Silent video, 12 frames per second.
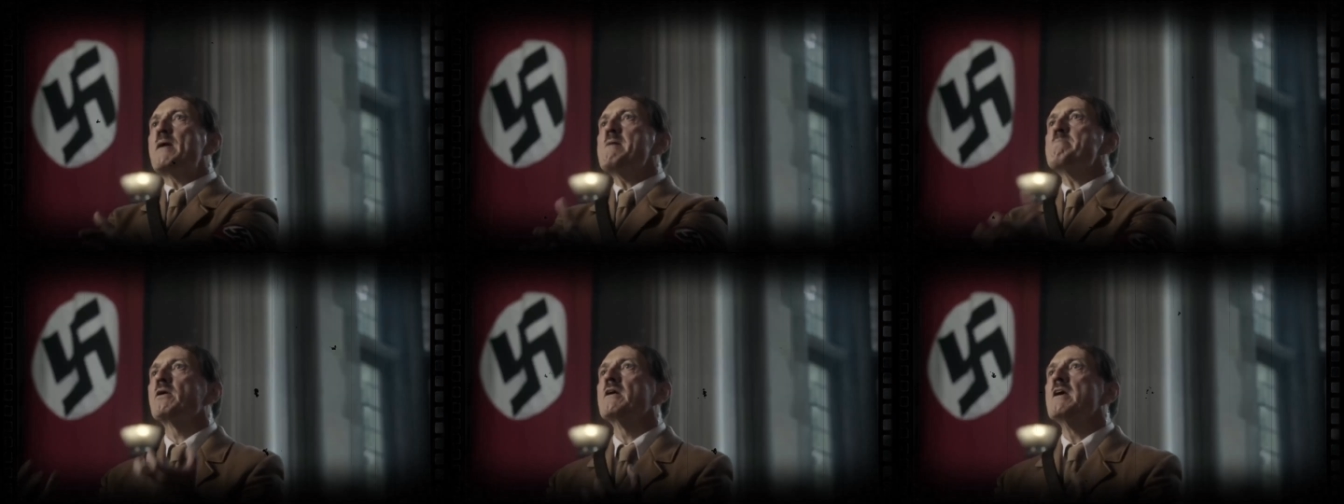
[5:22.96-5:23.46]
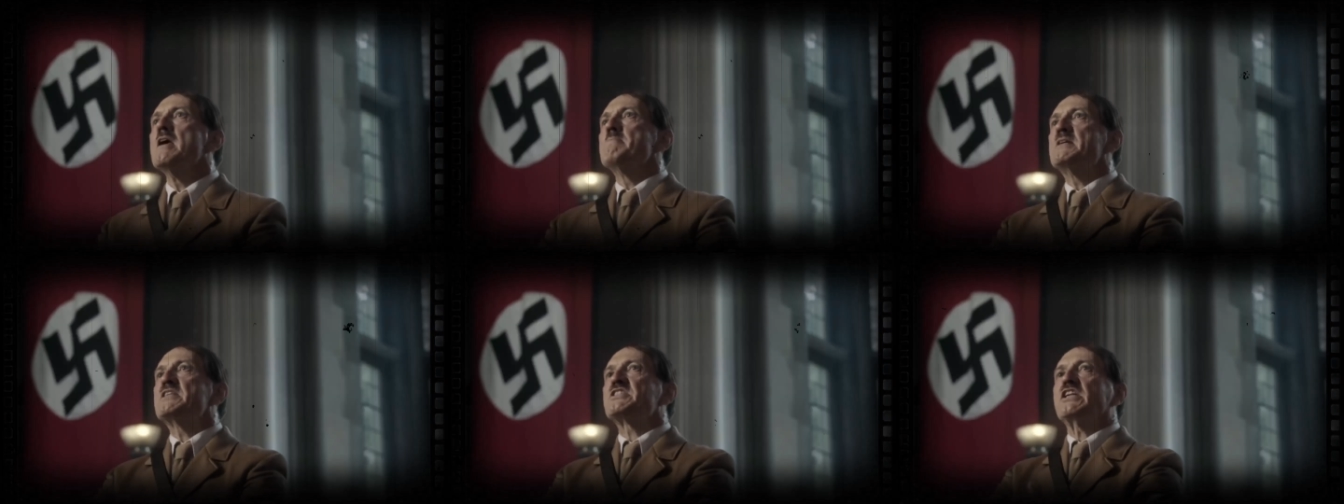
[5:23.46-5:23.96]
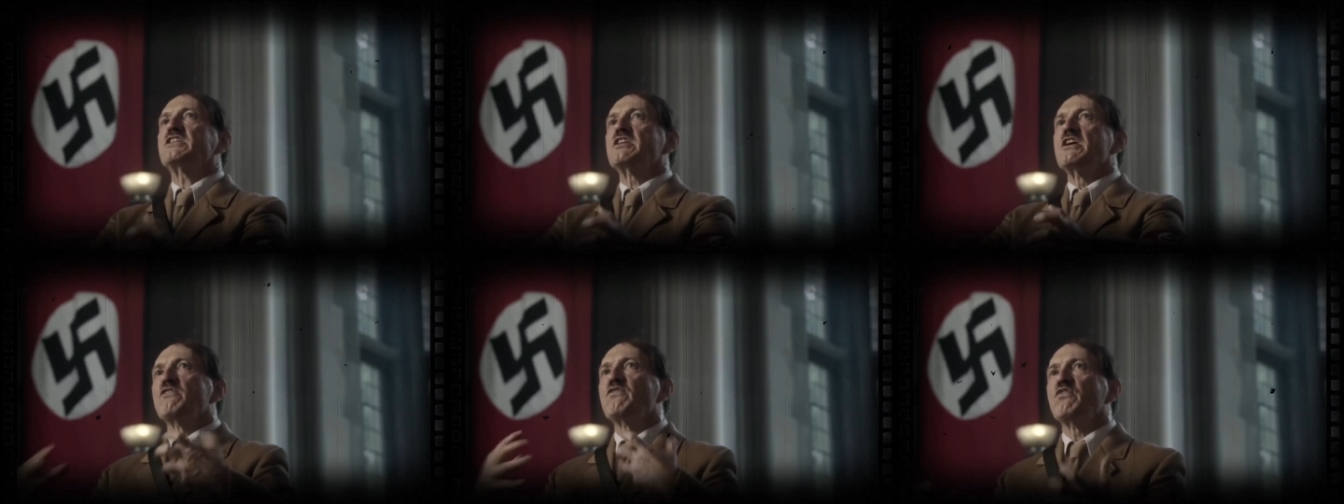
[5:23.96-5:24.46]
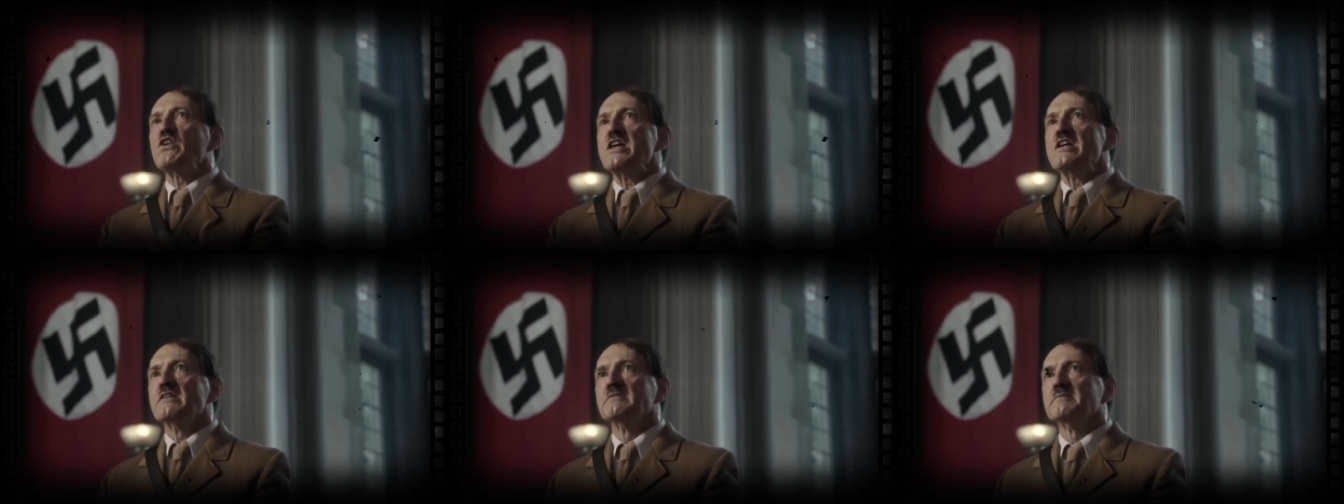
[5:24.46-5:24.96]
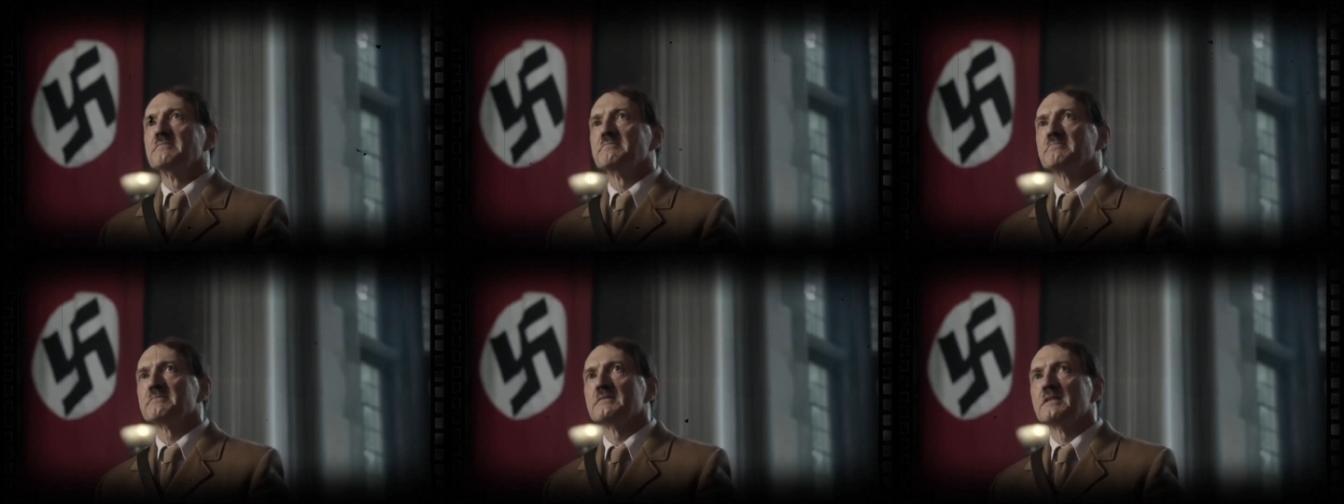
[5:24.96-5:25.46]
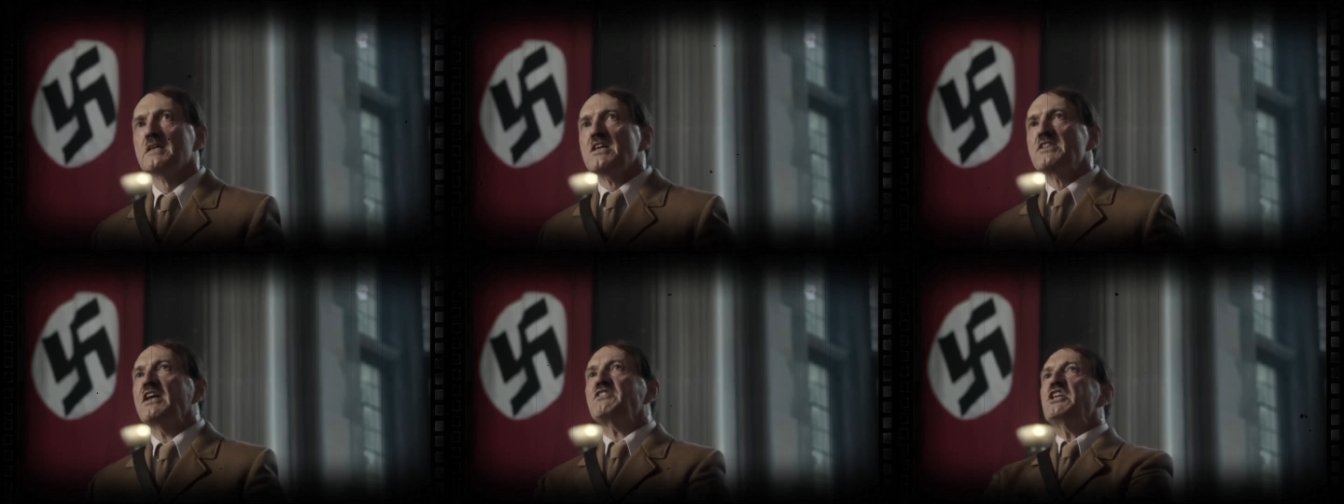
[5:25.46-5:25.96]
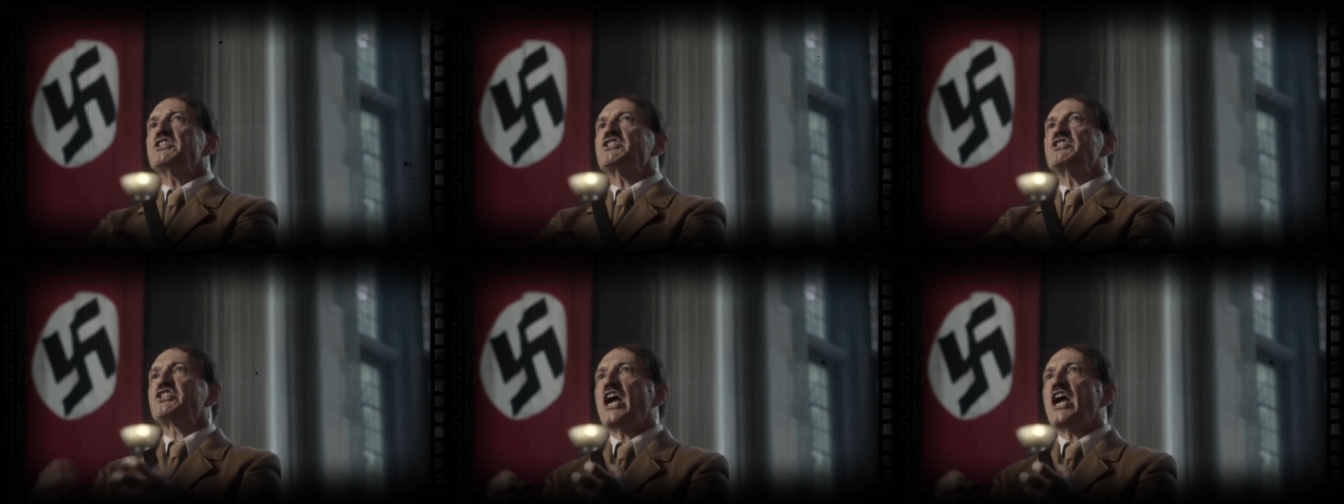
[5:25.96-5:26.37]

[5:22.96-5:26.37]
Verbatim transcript: where leaders use their powers to hide the truth from the public,